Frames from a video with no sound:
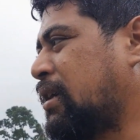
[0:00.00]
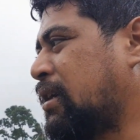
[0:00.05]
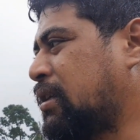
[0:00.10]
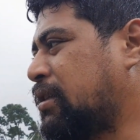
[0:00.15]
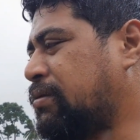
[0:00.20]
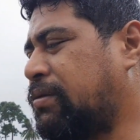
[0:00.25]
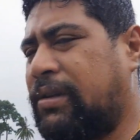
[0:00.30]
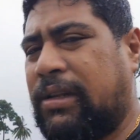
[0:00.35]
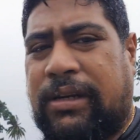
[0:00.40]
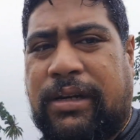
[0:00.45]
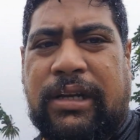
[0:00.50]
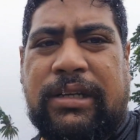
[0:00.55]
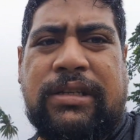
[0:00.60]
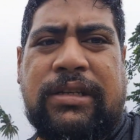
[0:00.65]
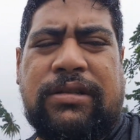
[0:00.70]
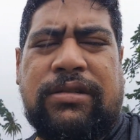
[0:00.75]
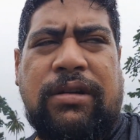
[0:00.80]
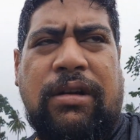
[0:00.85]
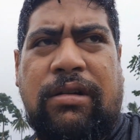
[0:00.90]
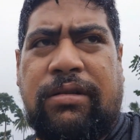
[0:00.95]
It's really nice.
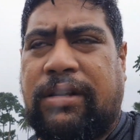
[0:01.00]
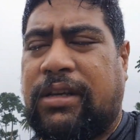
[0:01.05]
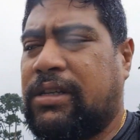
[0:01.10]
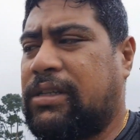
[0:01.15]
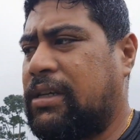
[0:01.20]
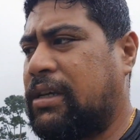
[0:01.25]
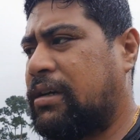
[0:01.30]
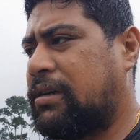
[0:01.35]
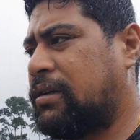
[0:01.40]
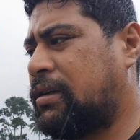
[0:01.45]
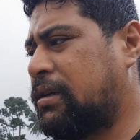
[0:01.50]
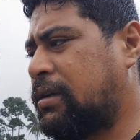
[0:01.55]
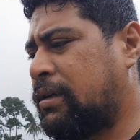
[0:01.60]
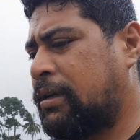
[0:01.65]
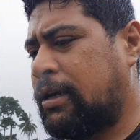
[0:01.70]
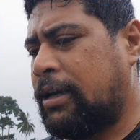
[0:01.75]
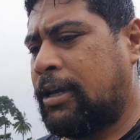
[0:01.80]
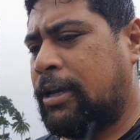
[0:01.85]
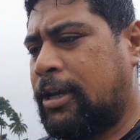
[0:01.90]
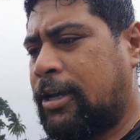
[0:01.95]
It's a lot easier
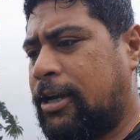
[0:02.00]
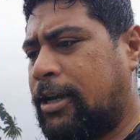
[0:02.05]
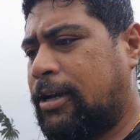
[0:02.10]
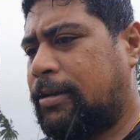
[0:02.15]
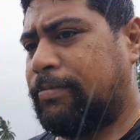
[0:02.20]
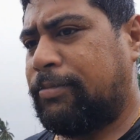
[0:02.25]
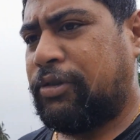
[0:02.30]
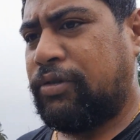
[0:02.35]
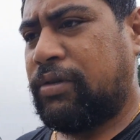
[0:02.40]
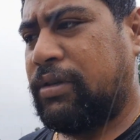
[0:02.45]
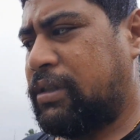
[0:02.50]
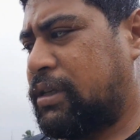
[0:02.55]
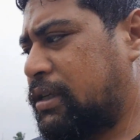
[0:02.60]
doing